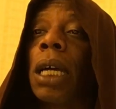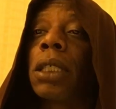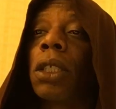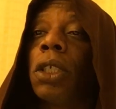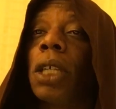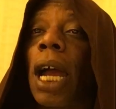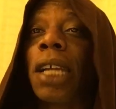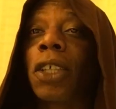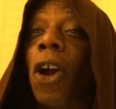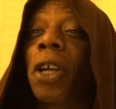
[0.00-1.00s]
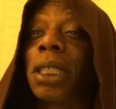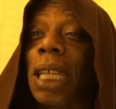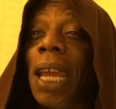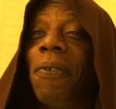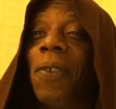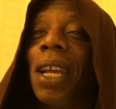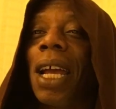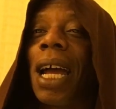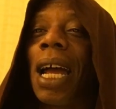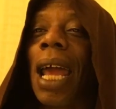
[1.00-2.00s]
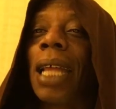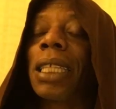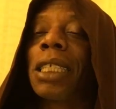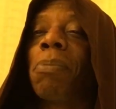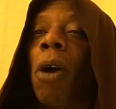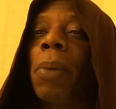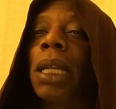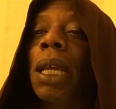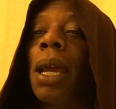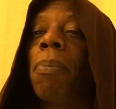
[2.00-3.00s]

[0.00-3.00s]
so you guys are safe at this moment.